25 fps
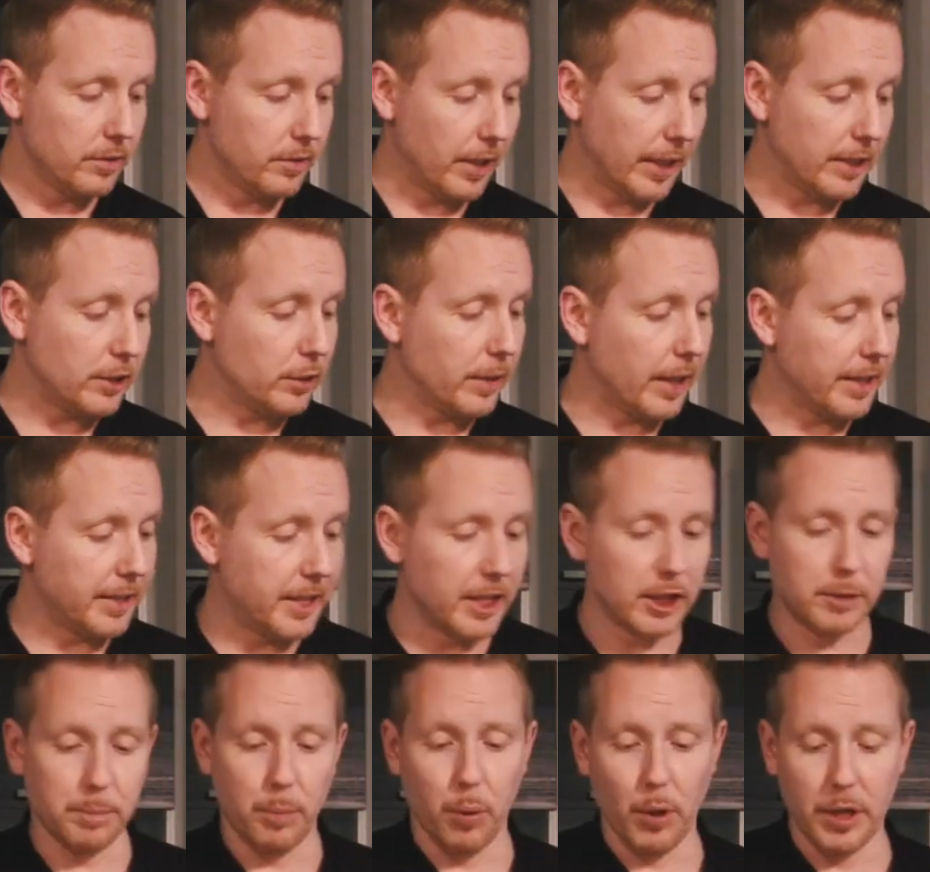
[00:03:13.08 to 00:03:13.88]
Right, so at
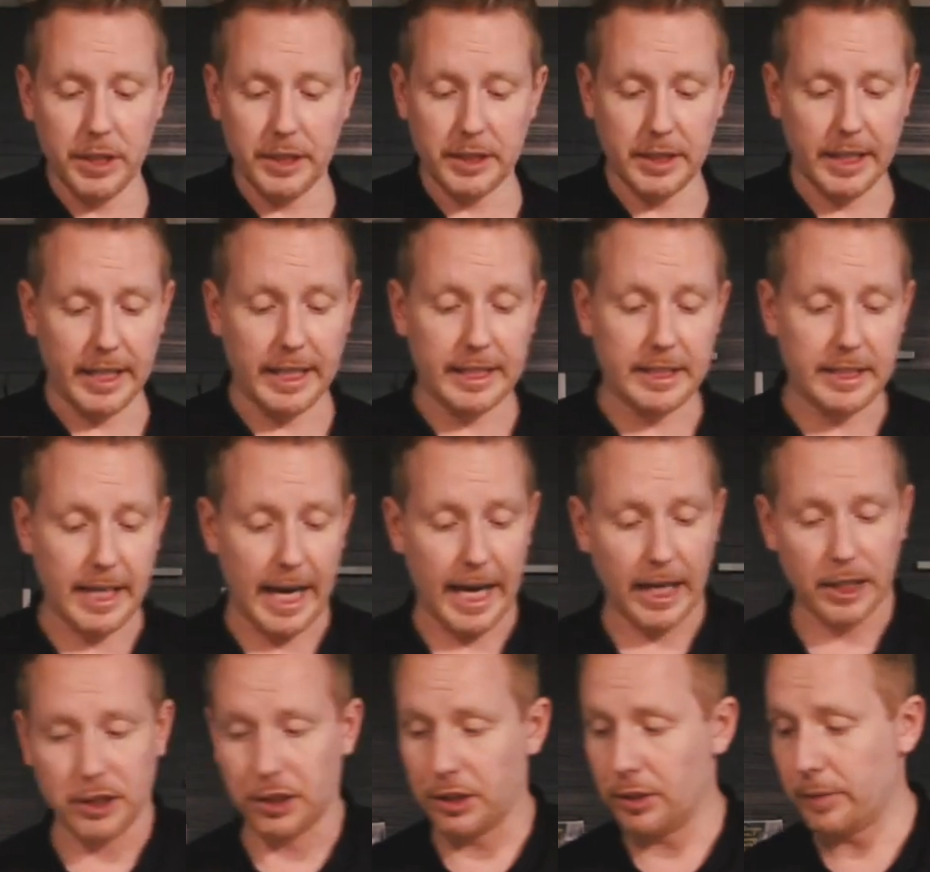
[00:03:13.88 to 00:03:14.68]
this point it's
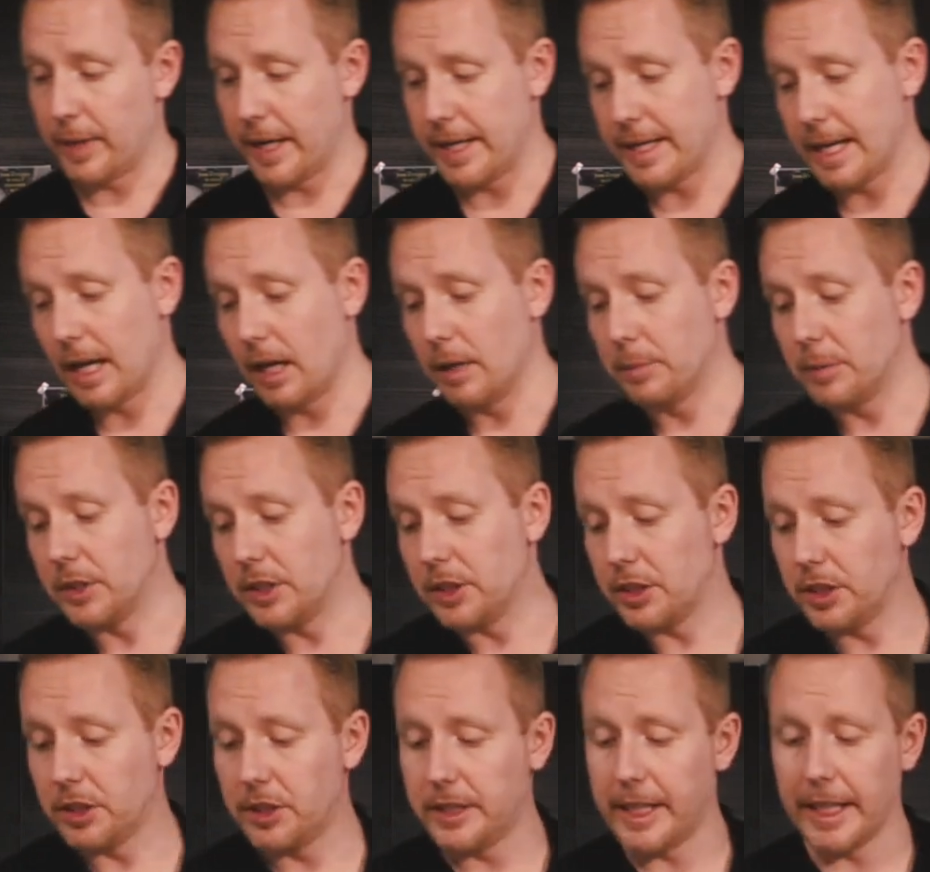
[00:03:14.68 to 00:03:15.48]
actually right now I'm going
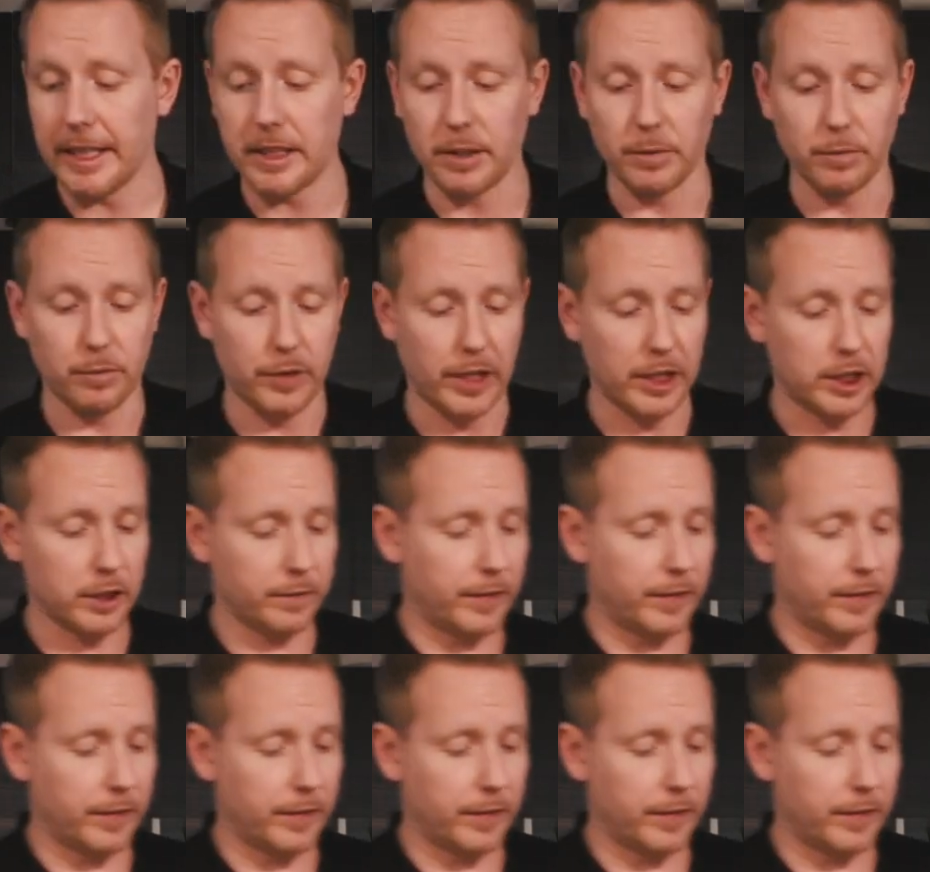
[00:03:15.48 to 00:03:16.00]
to just take some fresh